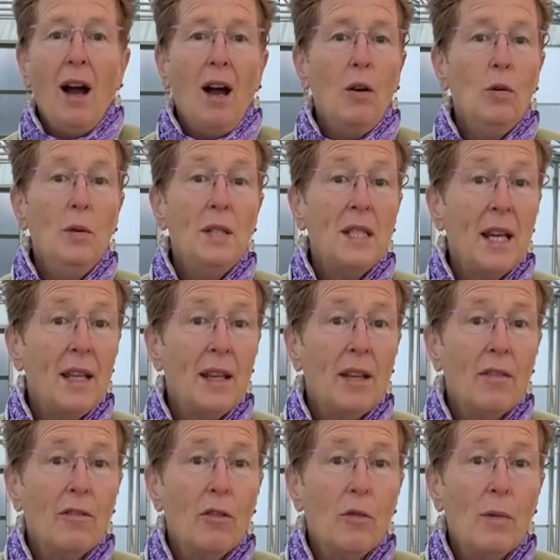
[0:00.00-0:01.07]
always get that
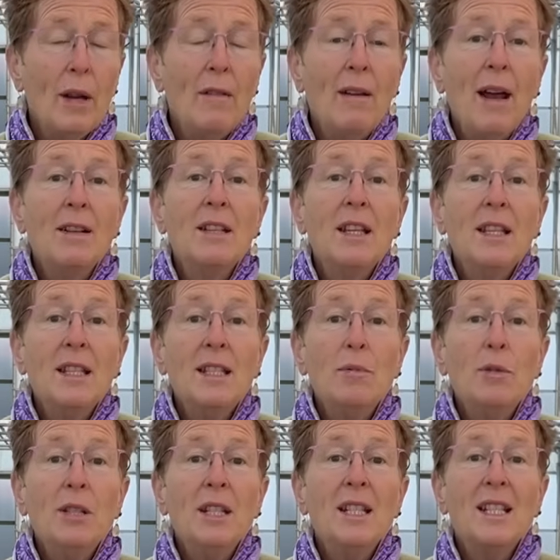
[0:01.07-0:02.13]
the wrong way around. This
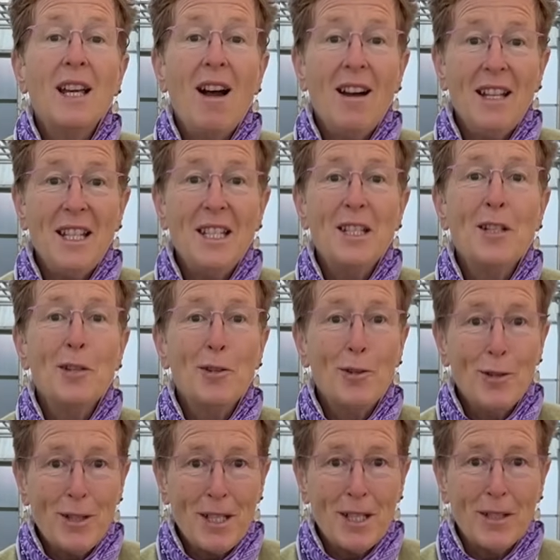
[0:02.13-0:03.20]
one is ice
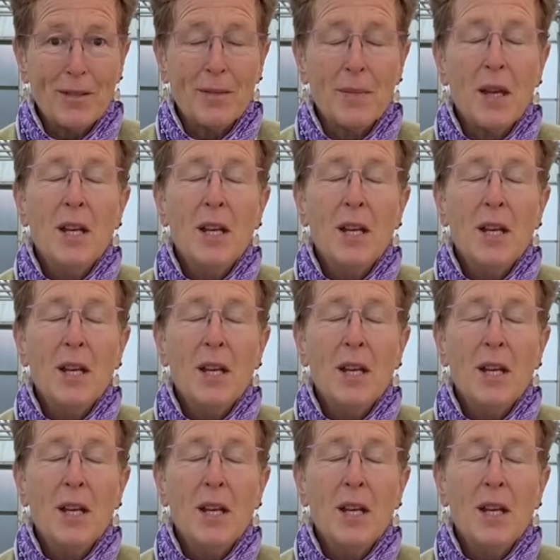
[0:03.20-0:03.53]
crystal.